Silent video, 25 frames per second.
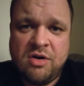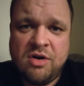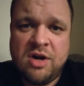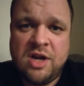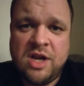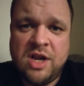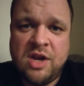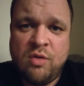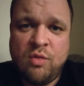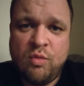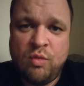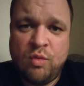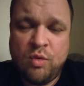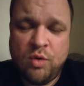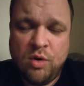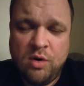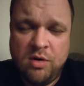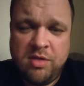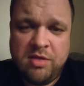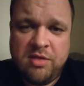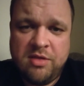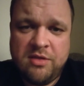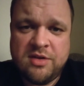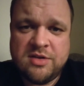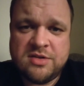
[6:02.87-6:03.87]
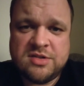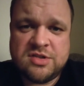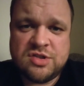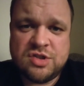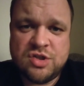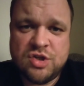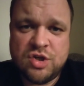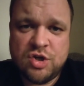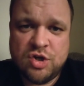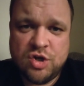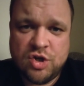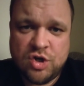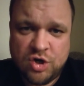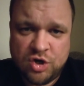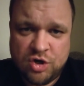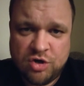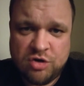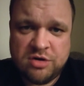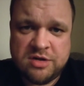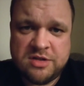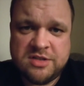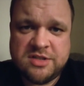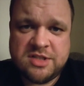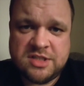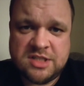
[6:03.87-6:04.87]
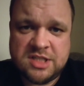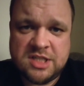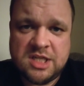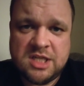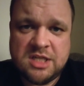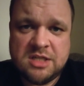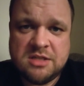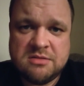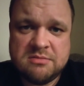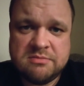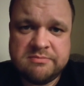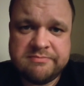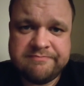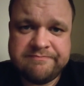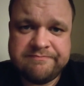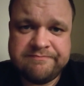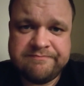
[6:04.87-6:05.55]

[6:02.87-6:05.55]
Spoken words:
on a worthless currency.